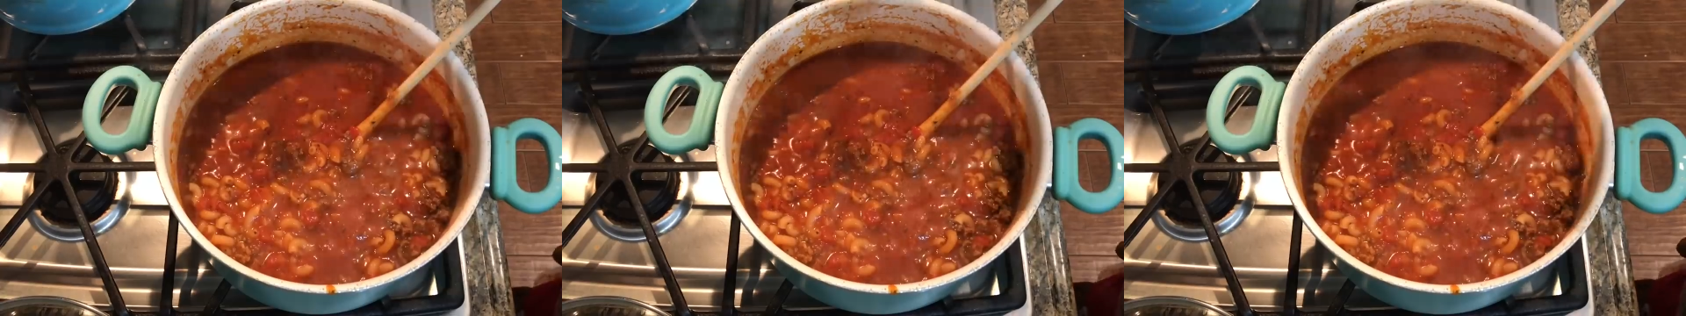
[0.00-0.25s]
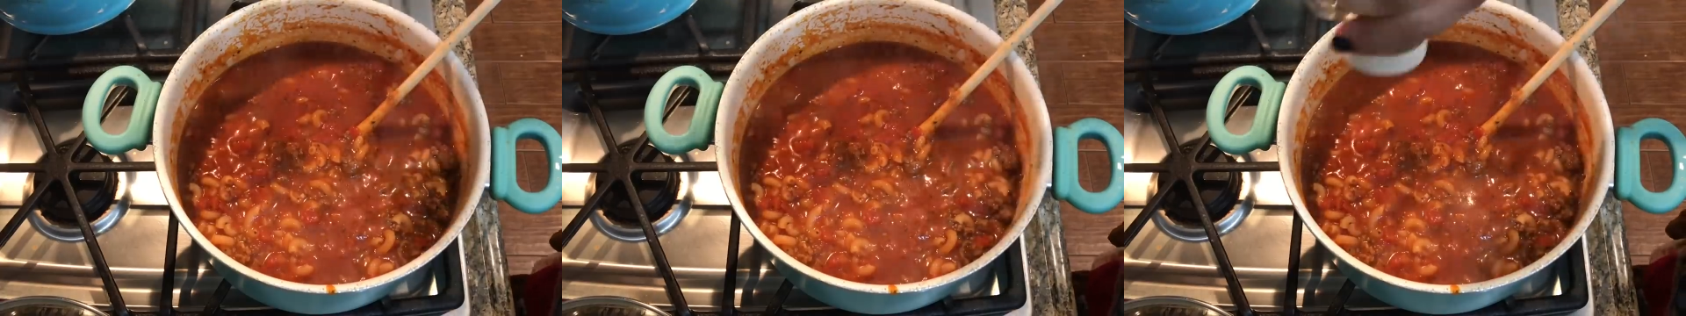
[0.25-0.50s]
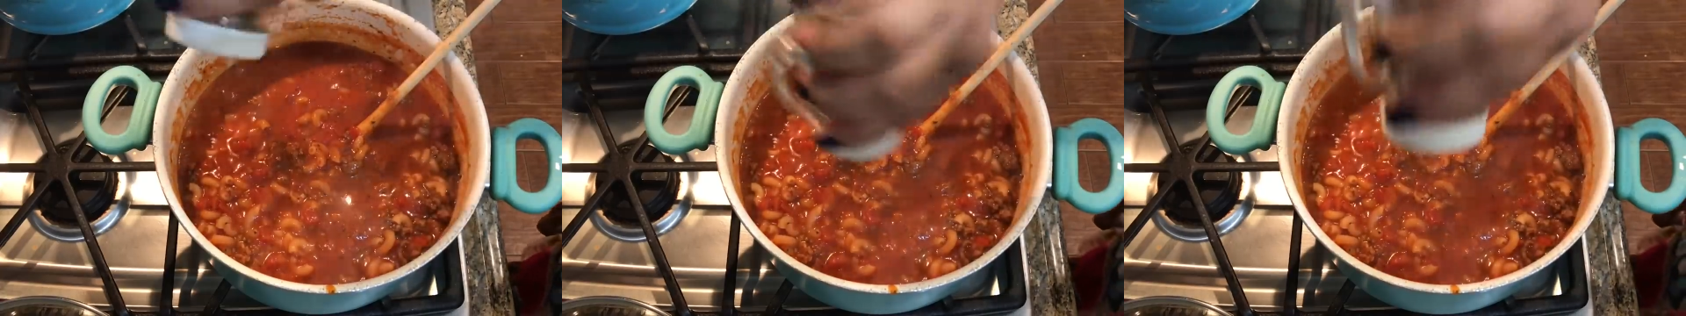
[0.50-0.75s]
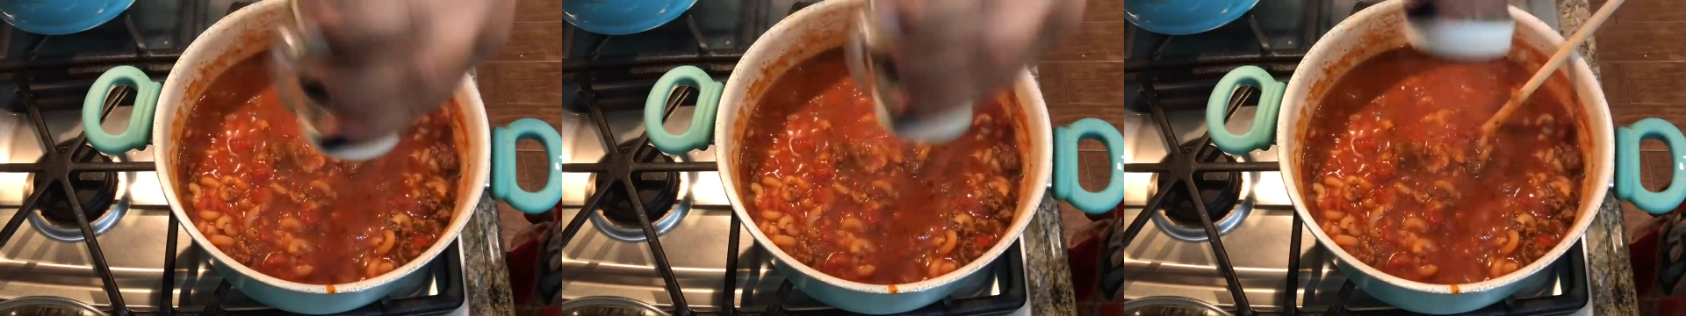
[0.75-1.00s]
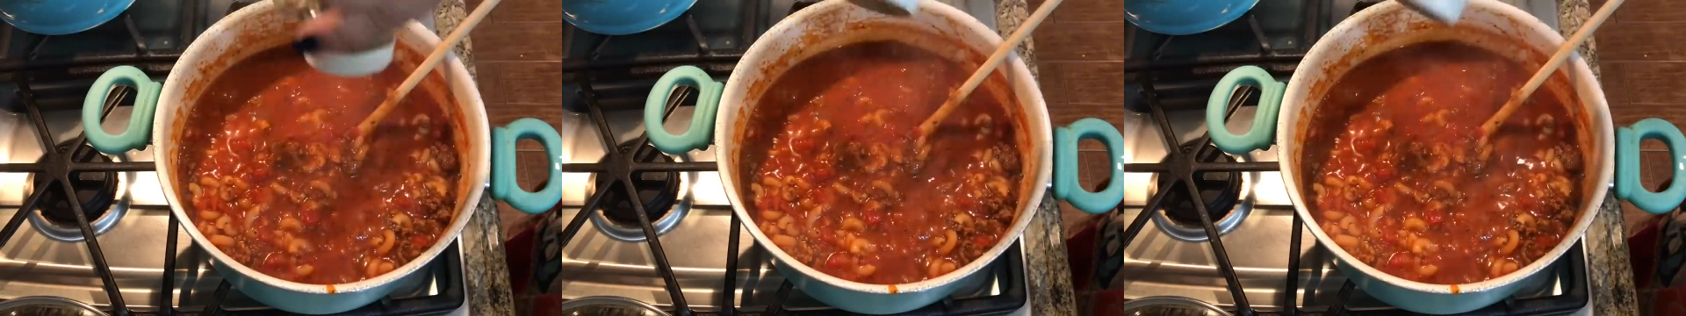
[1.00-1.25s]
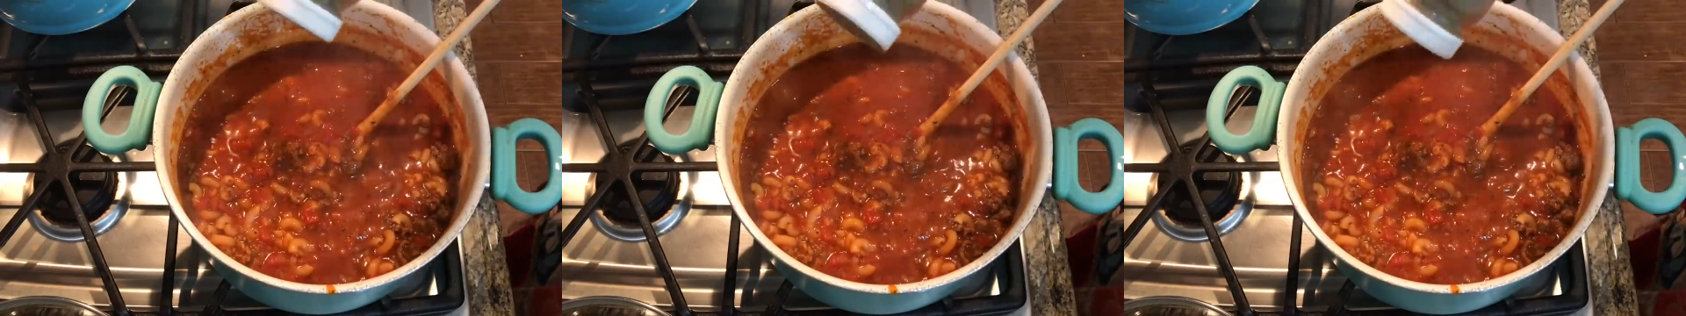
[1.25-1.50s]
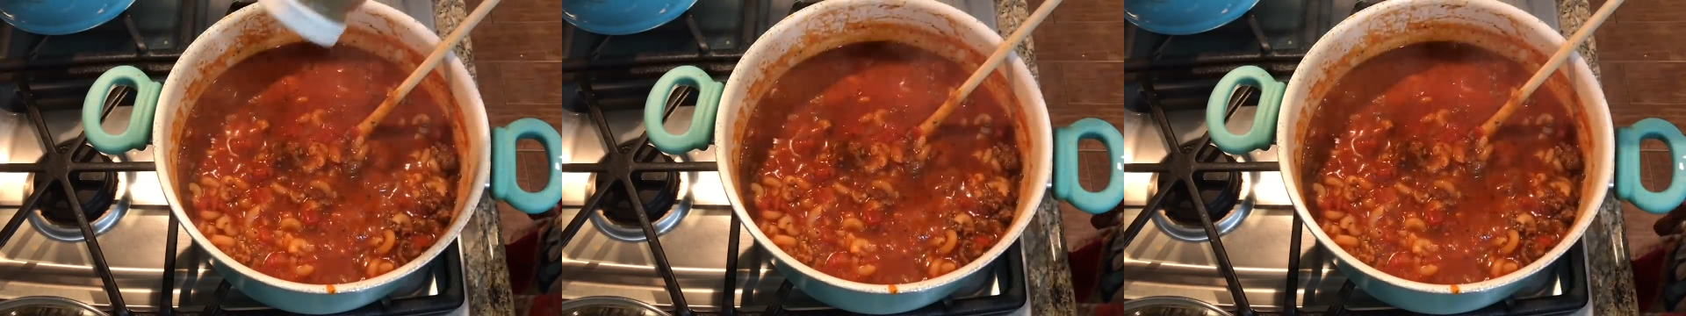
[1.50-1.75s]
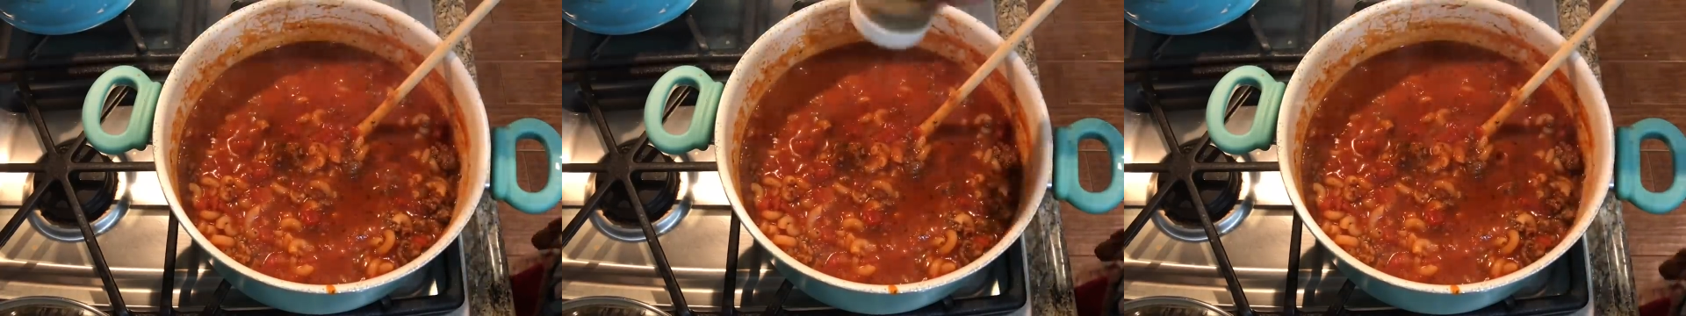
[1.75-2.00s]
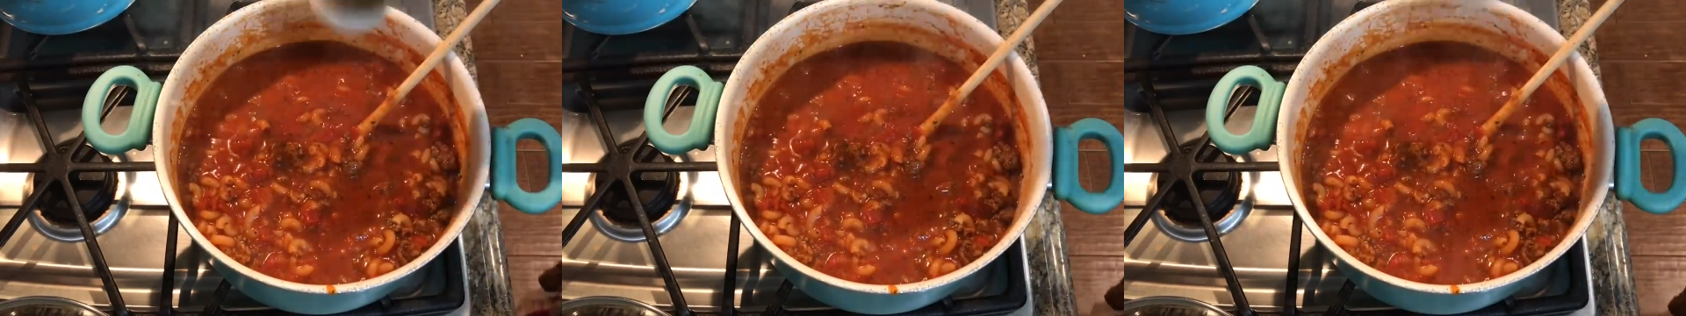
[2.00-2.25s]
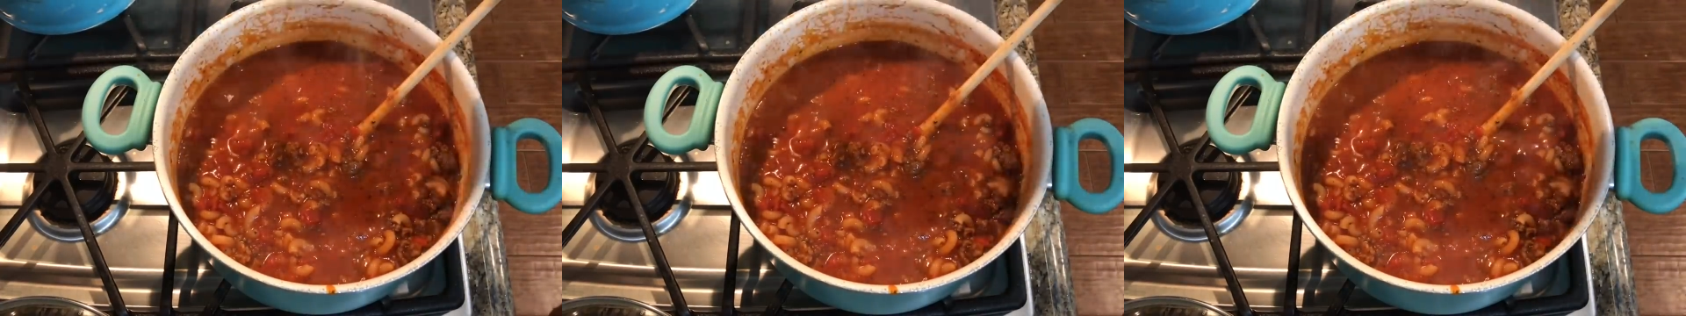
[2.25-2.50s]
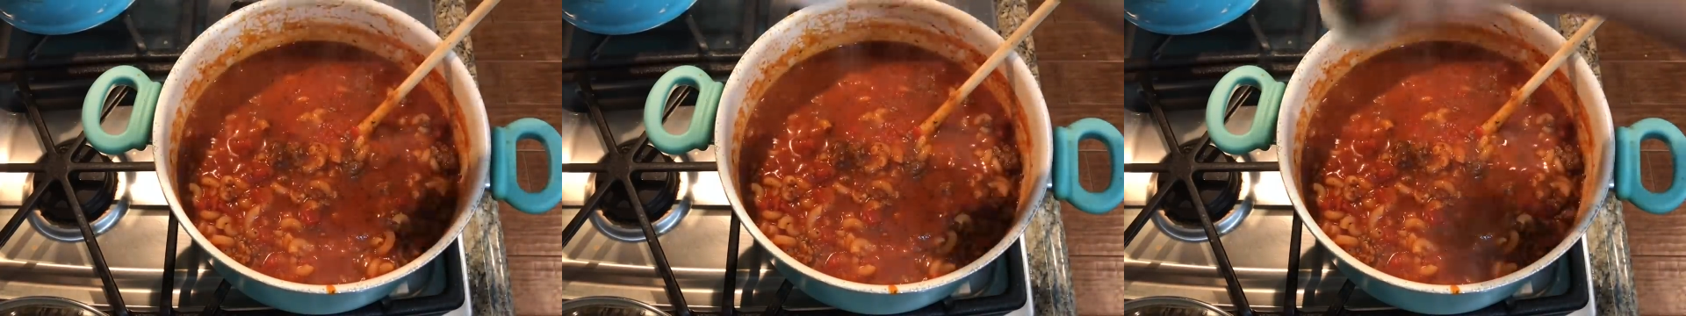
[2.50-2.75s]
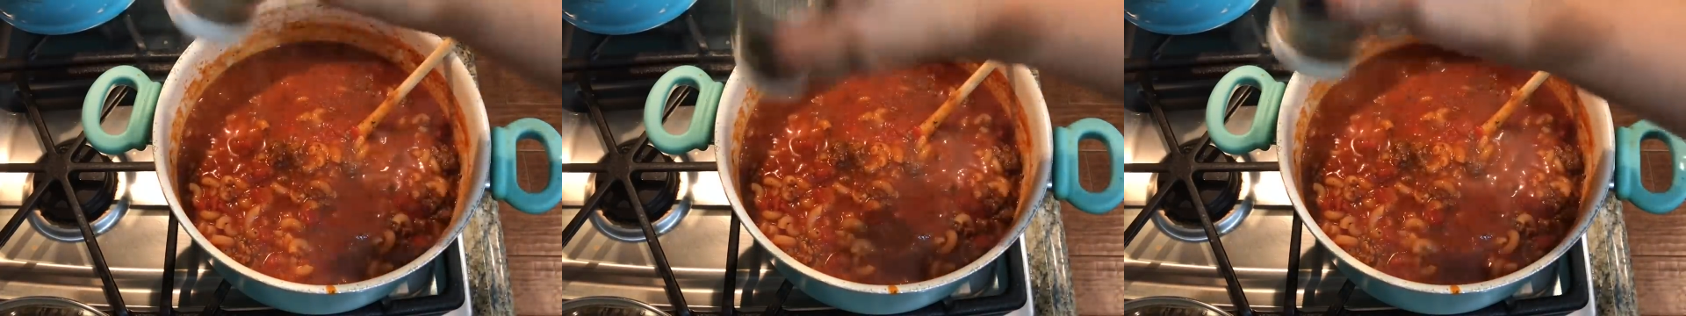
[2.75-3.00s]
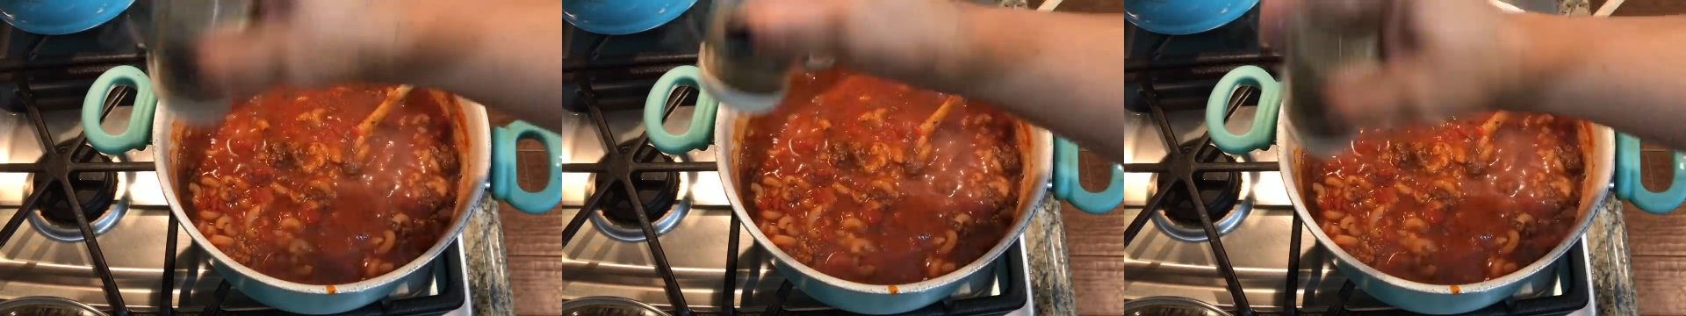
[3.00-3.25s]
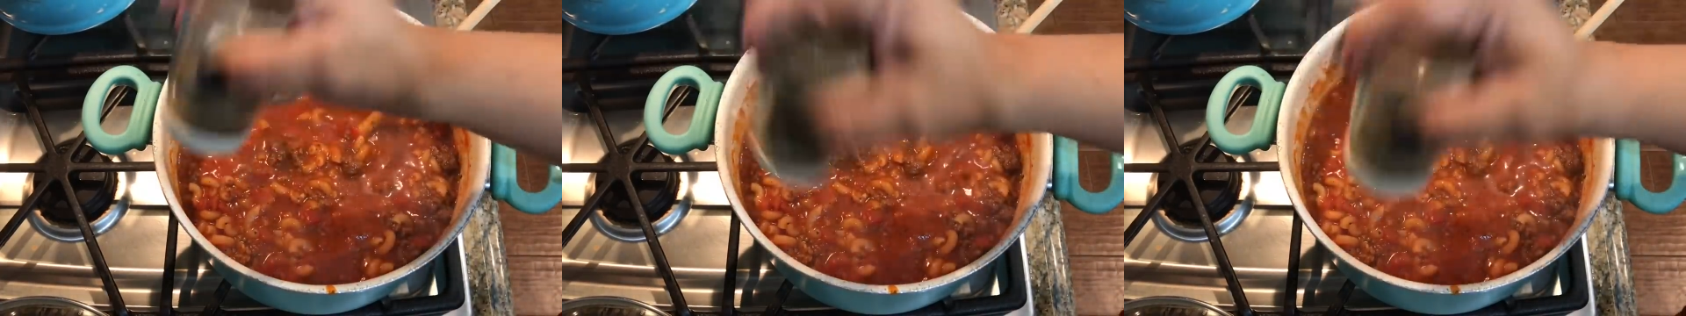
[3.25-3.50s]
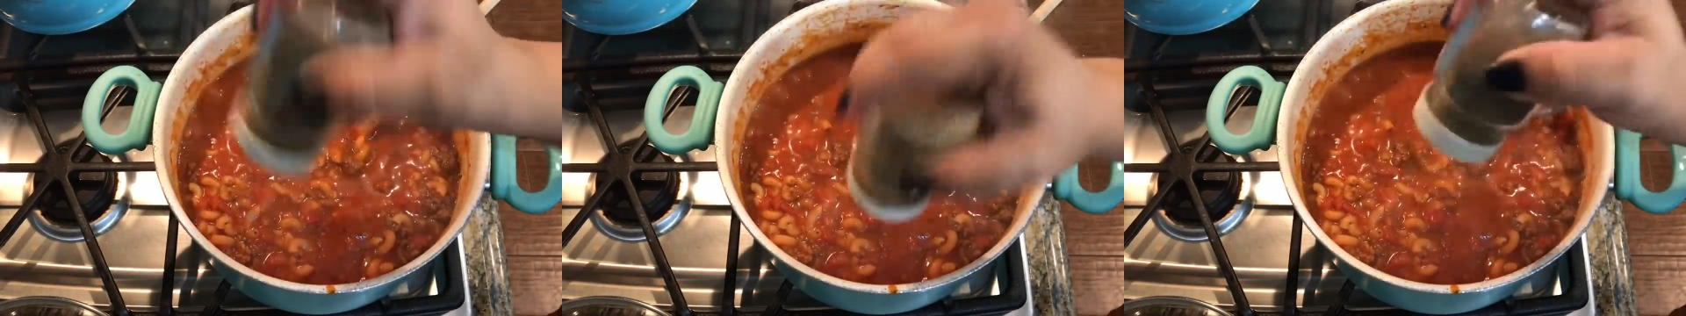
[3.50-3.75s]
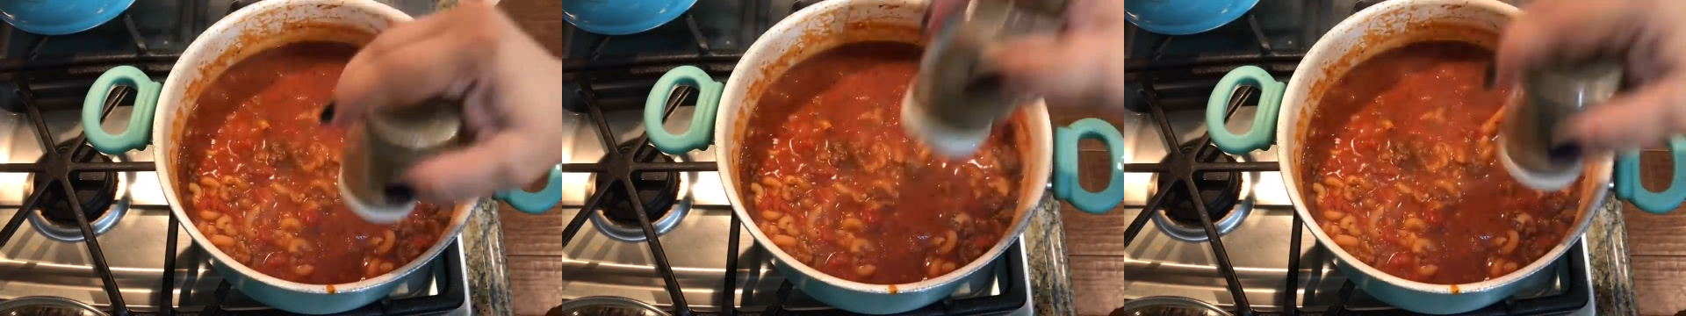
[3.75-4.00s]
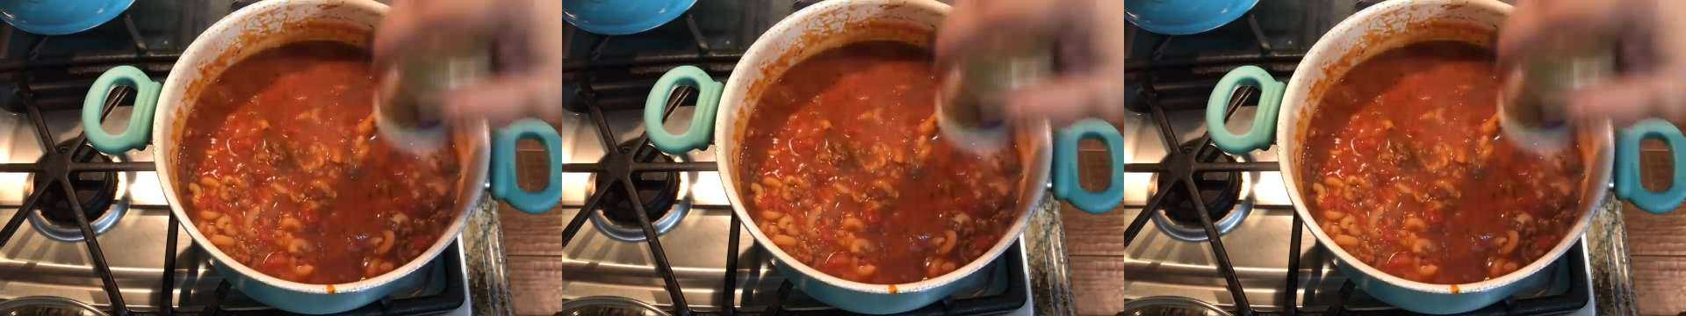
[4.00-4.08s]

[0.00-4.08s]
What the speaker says: No face is visible, so there are no lips to read.